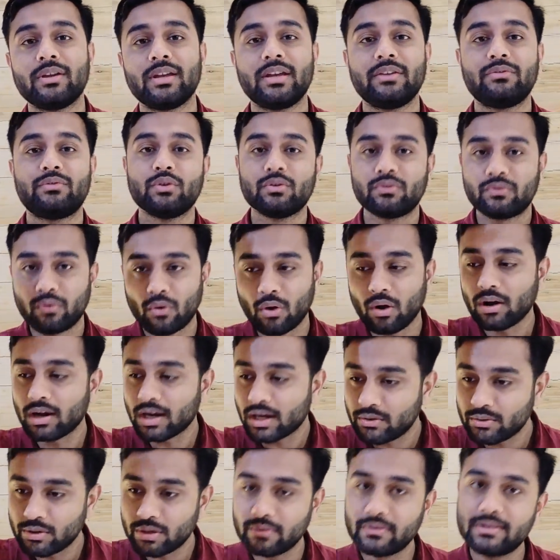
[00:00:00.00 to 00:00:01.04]
If you fall
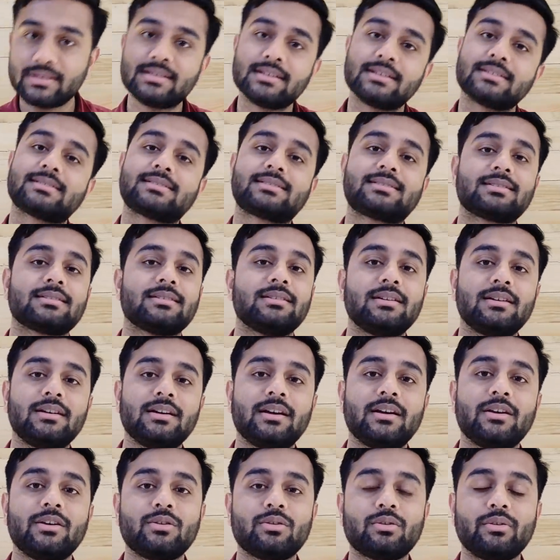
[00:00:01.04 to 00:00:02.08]
down, you will just,
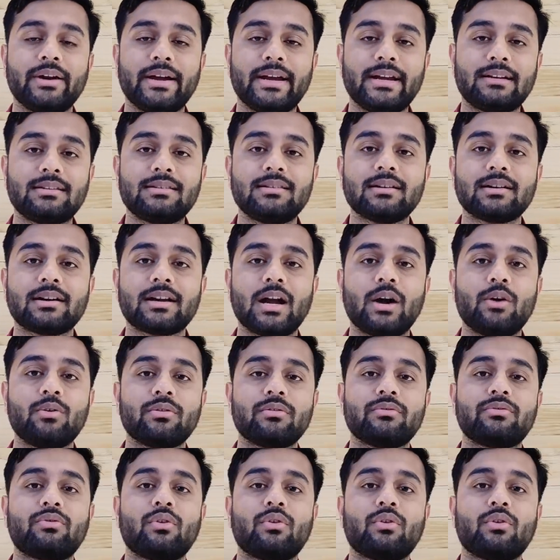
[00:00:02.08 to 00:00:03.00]
hit the ground,